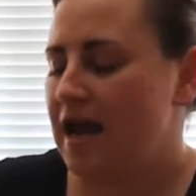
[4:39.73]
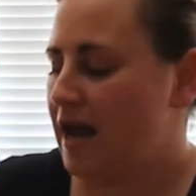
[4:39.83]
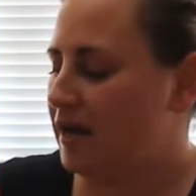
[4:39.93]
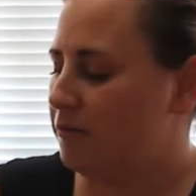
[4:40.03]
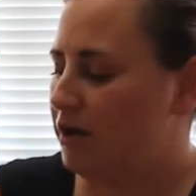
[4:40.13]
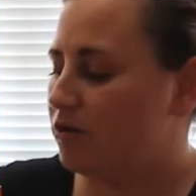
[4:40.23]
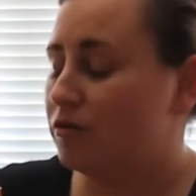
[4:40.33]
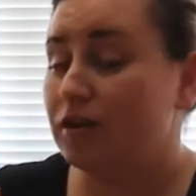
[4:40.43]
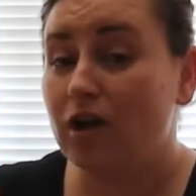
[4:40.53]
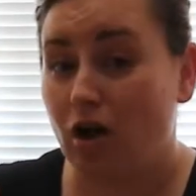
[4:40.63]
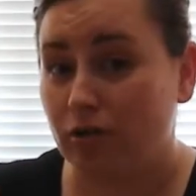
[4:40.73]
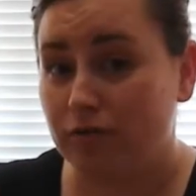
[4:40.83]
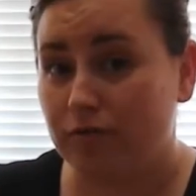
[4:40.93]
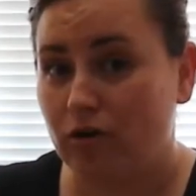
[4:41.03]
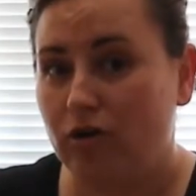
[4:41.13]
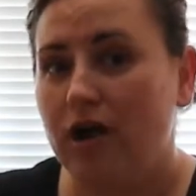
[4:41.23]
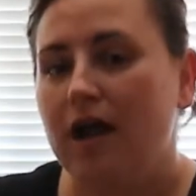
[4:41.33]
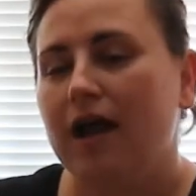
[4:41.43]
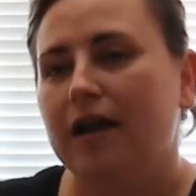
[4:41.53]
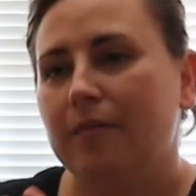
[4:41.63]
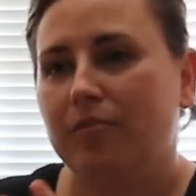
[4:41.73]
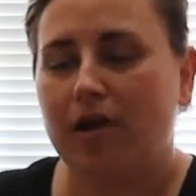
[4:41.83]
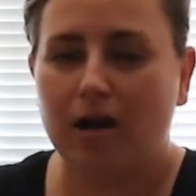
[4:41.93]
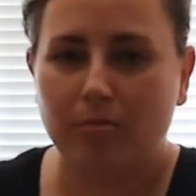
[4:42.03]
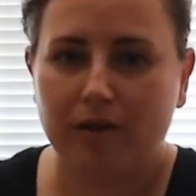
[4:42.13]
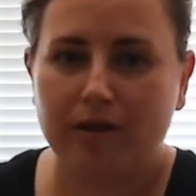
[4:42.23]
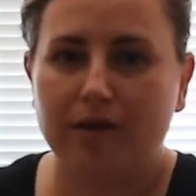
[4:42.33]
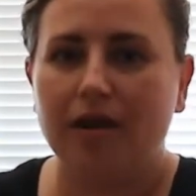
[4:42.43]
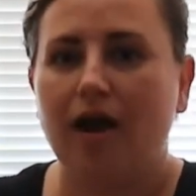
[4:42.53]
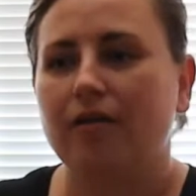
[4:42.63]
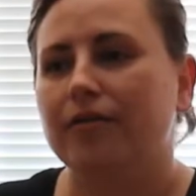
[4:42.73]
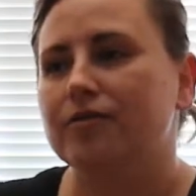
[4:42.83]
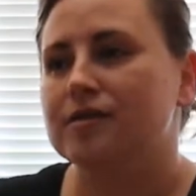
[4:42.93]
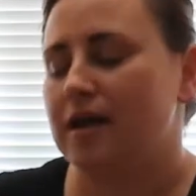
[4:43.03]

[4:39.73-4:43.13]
and I made it really colorful, and I kind of blended colors.